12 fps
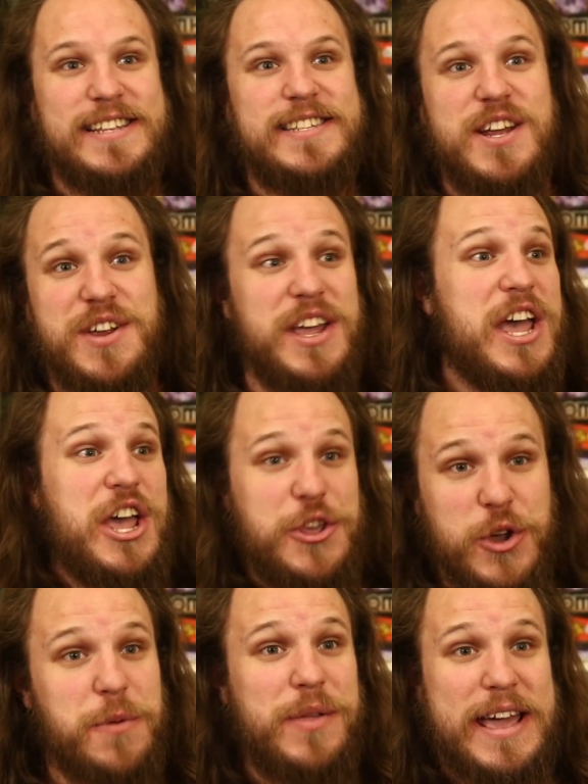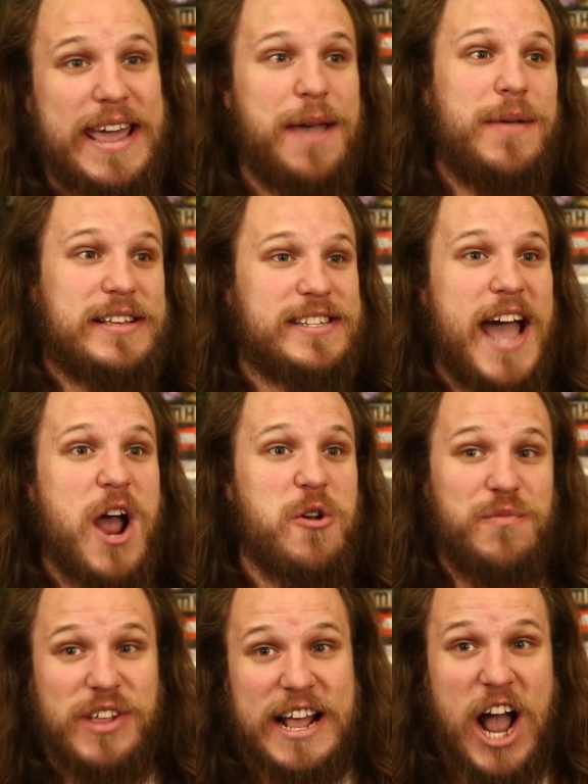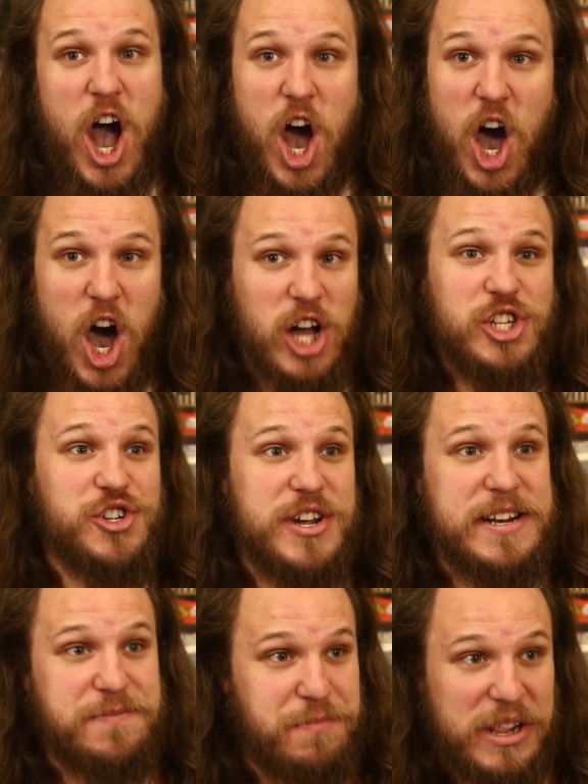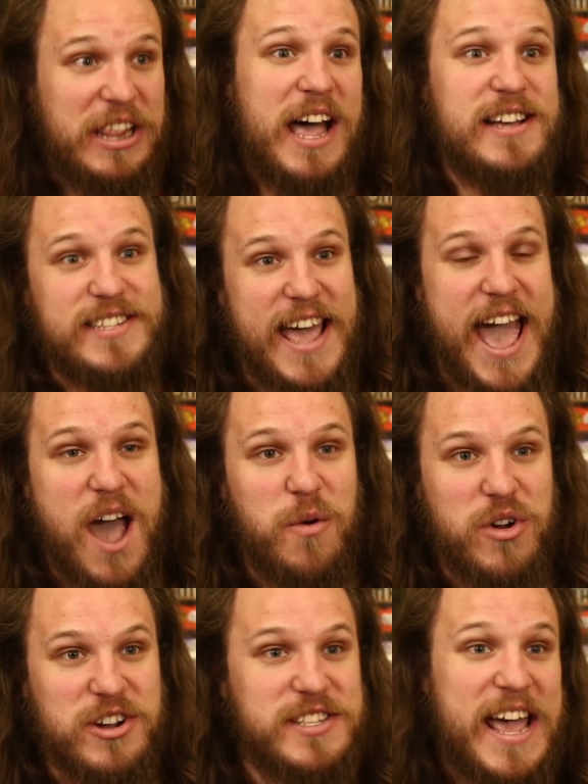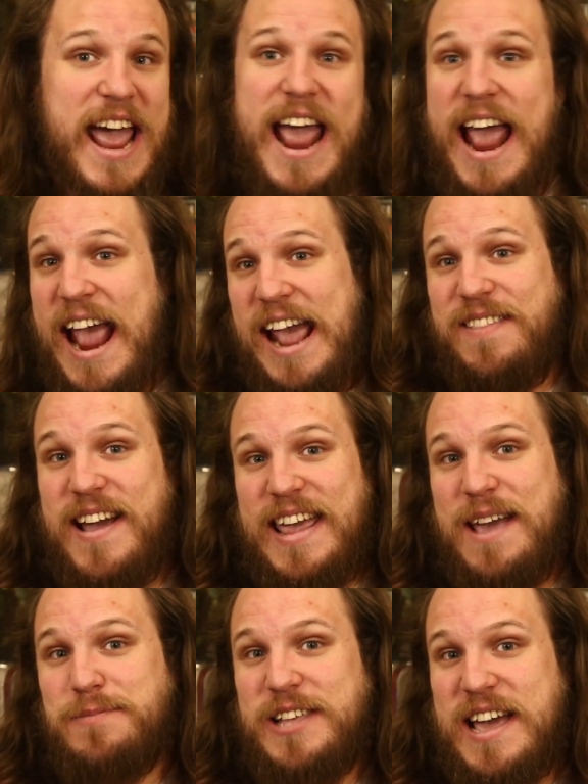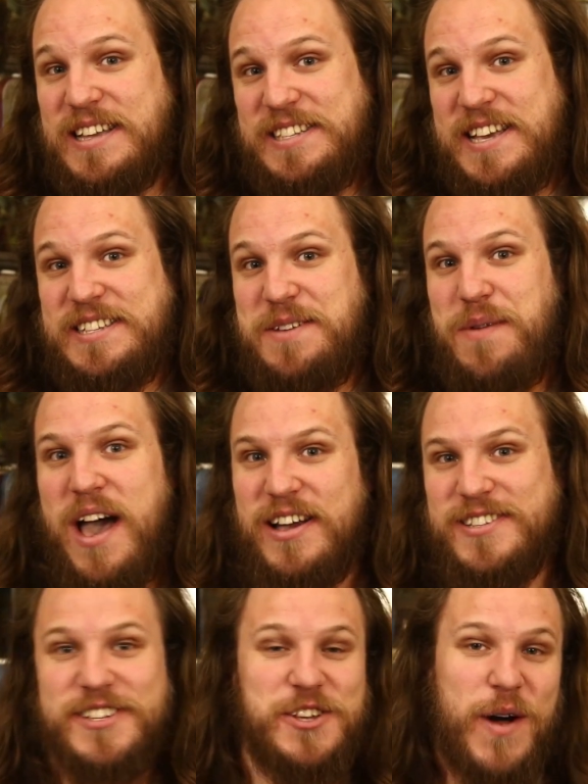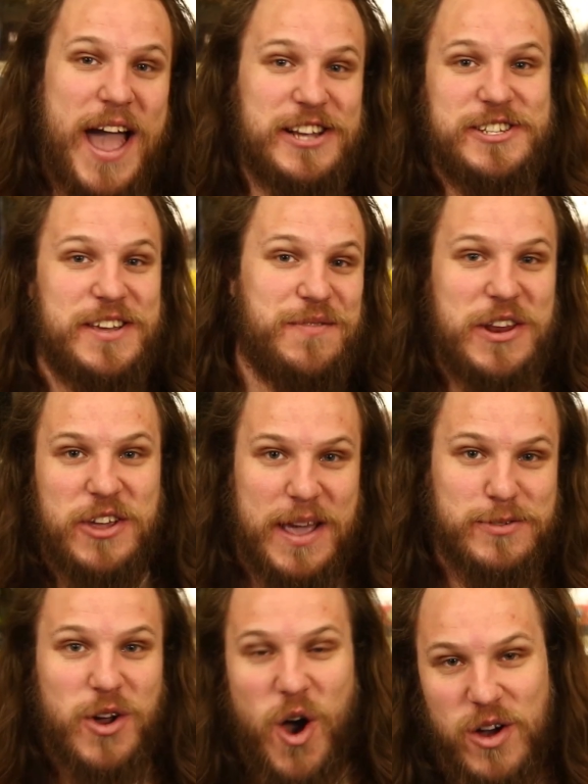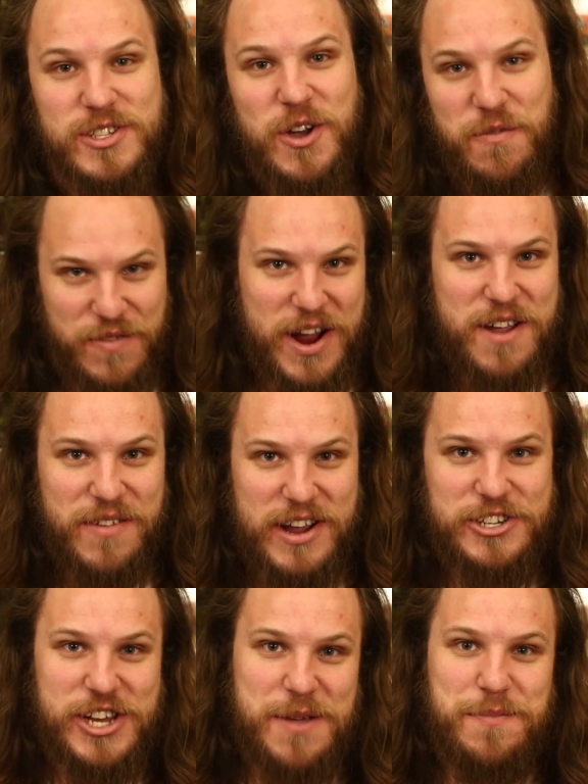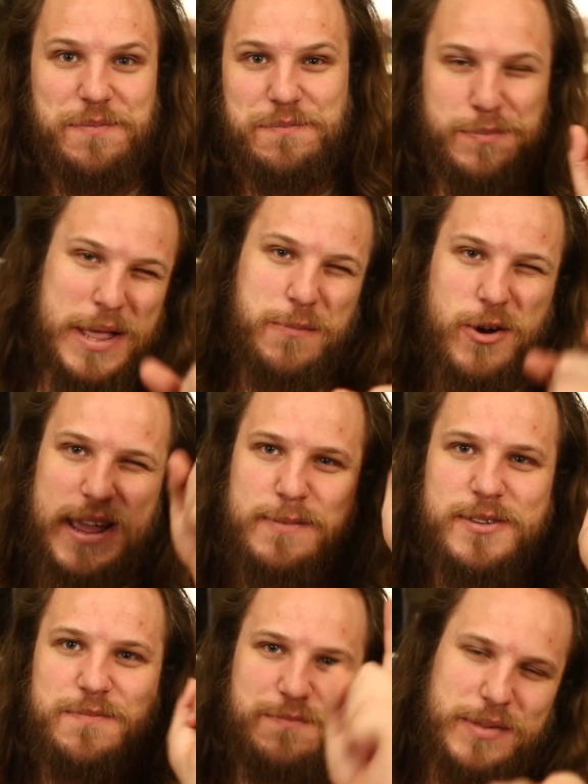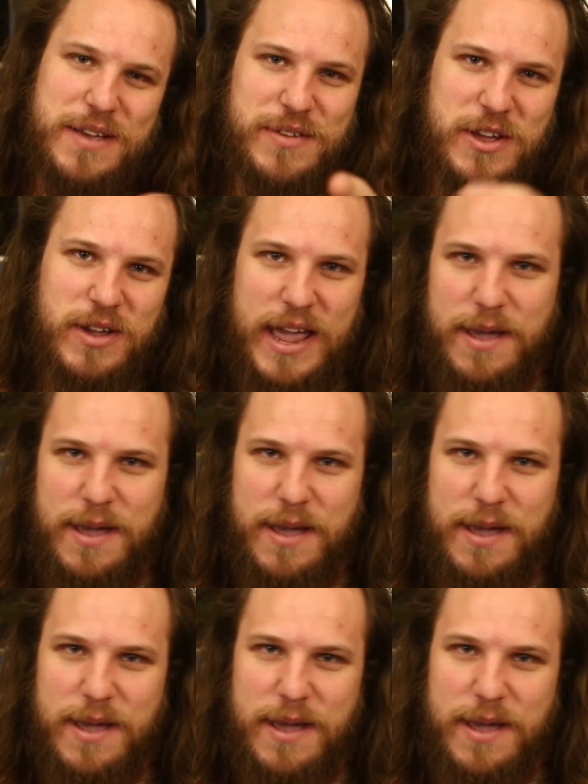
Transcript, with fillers: considering you can play a game like Skyrim for like a 100 plus hours, and that game's like 60 bucks. So I actually think video games are also very, very cheap, play board games, play video